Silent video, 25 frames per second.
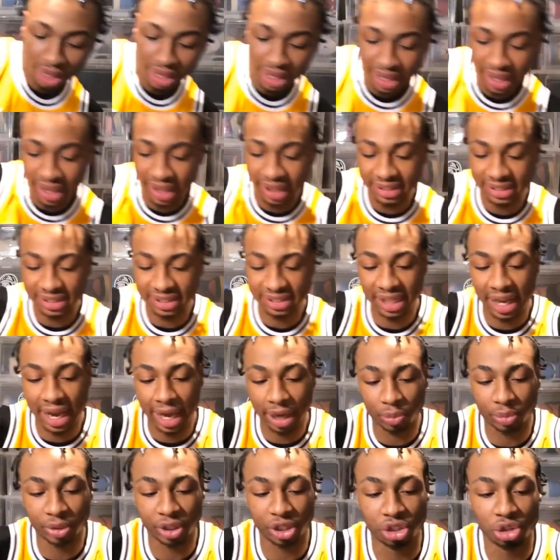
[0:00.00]
inside
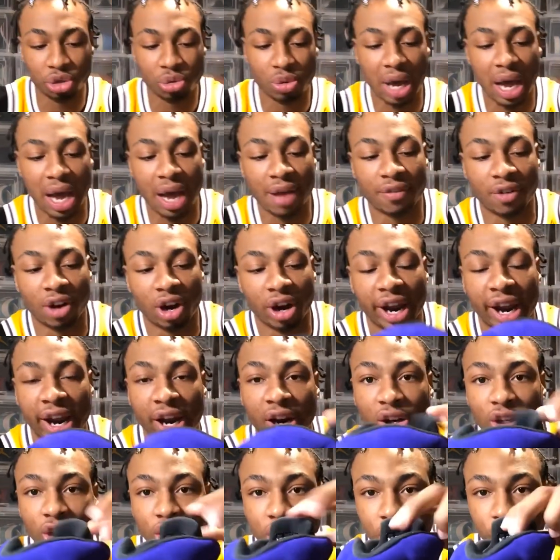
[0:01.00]
we do have our
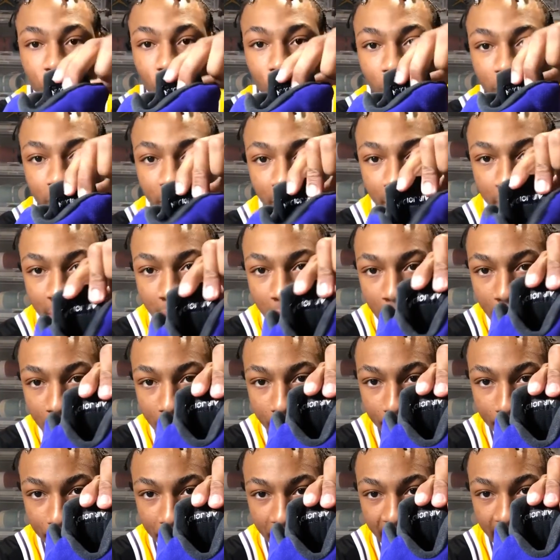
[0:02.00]
Air Jordan
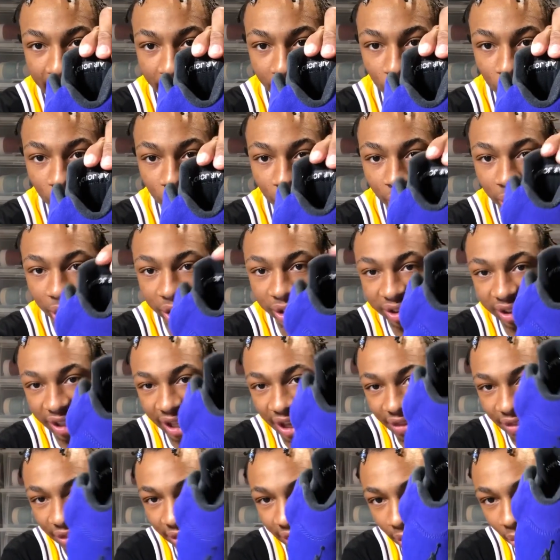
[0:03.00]
backwards
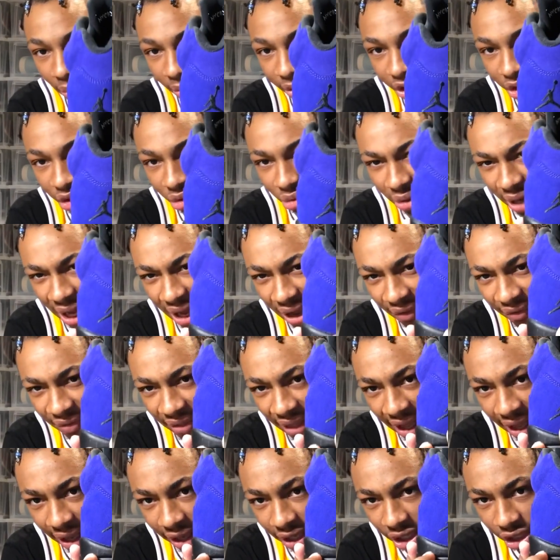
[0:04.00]
and then we do have
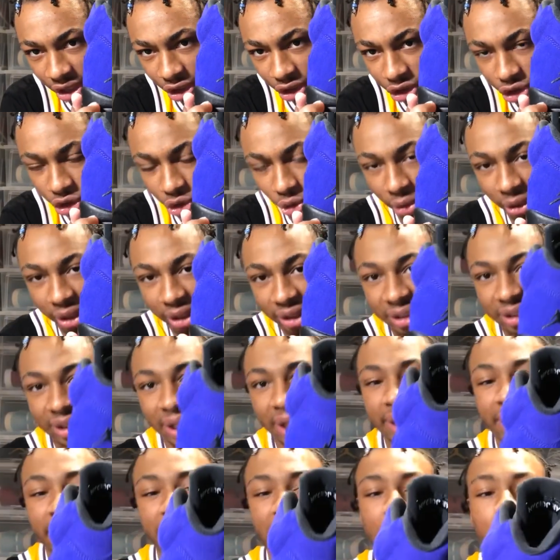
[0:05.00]
that Jordan
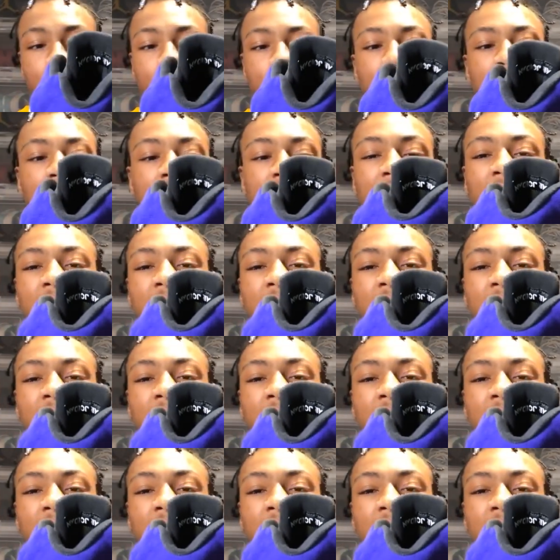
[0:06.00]
sign at the back. I